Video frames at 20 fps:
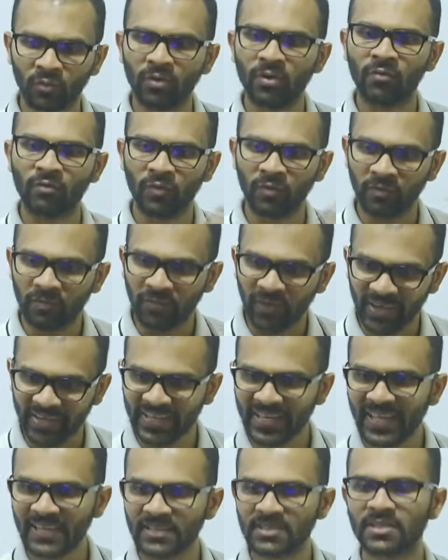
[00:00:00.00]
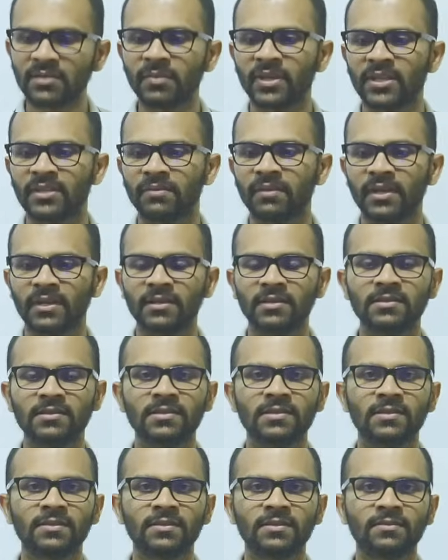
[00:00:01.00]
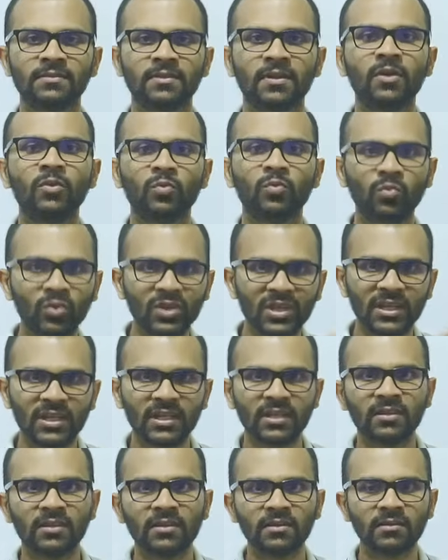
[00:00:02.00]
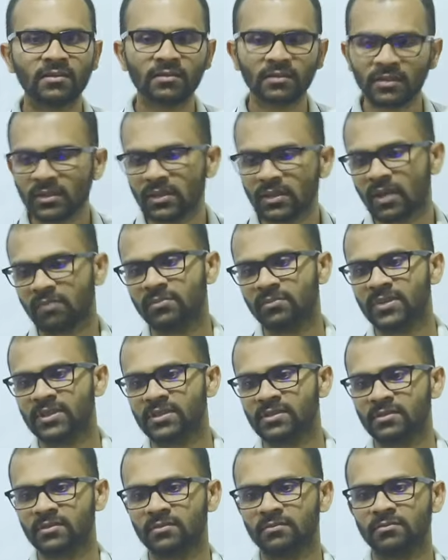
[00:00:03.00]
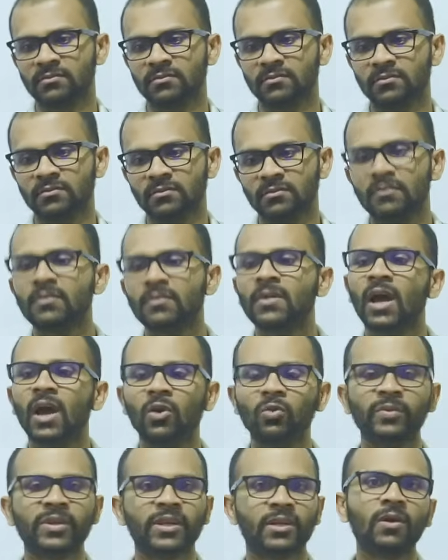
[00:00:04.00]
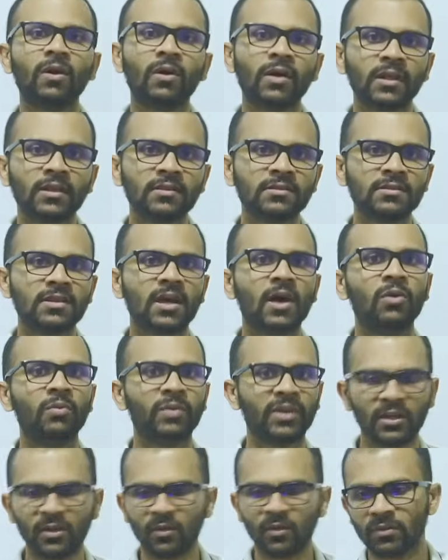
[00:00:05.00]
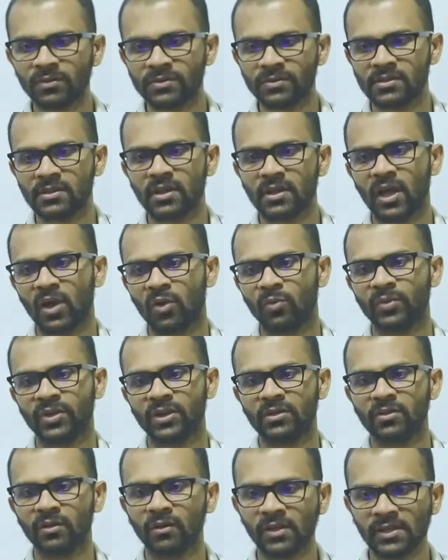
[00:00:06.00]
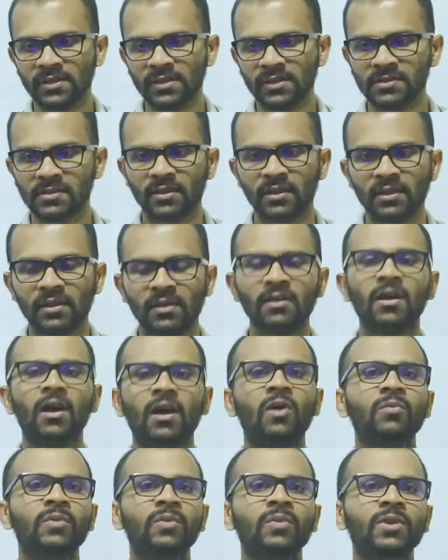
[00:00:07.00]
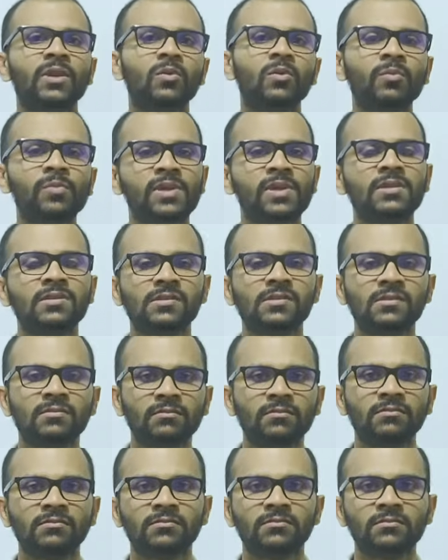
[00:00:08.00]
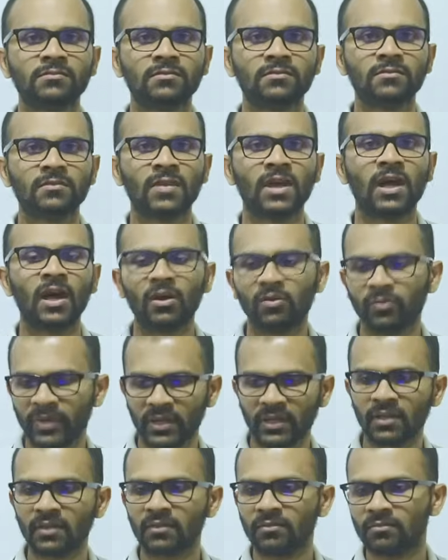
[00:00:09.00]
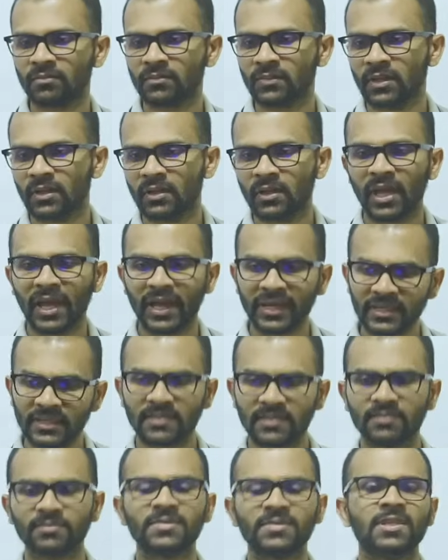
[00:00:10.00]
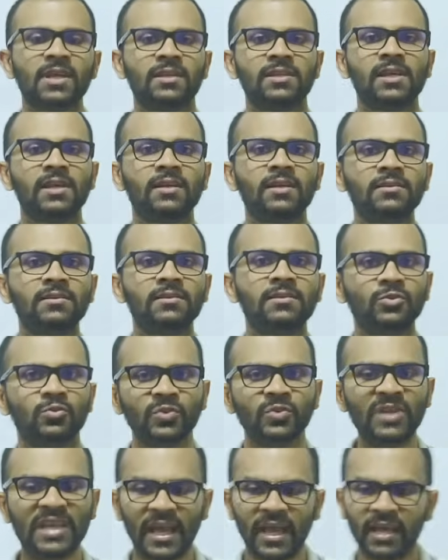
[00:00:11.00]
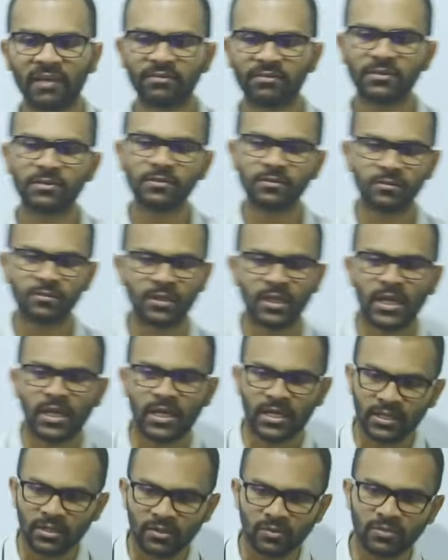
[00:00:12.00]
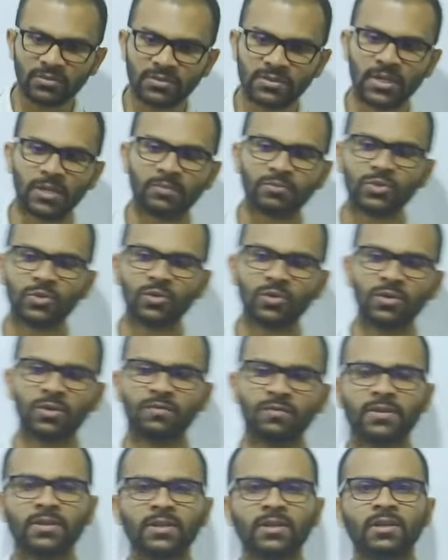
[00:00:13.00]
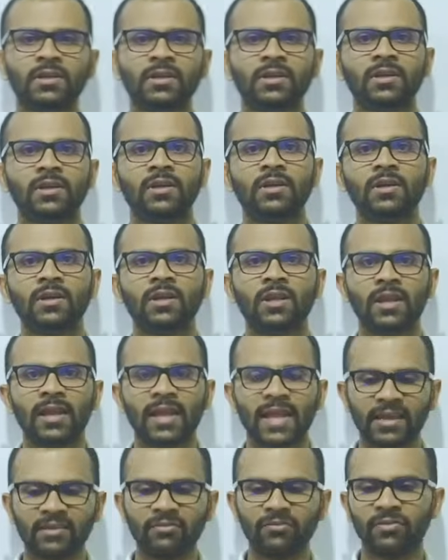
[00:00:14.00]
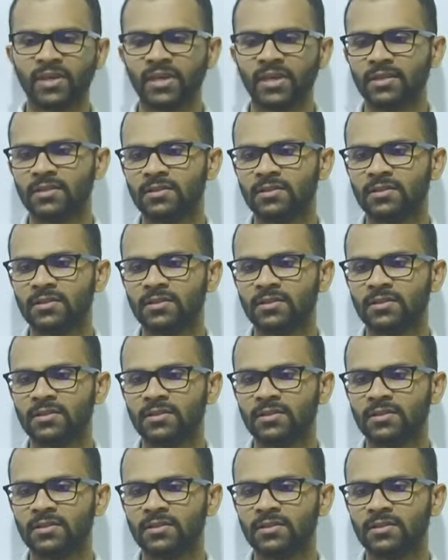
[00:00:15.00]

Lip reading: financial mathematics, we need numbers. How many coins, how many notes, how many dollars, how many rupees, how many items are there. So we have to use some sort of a language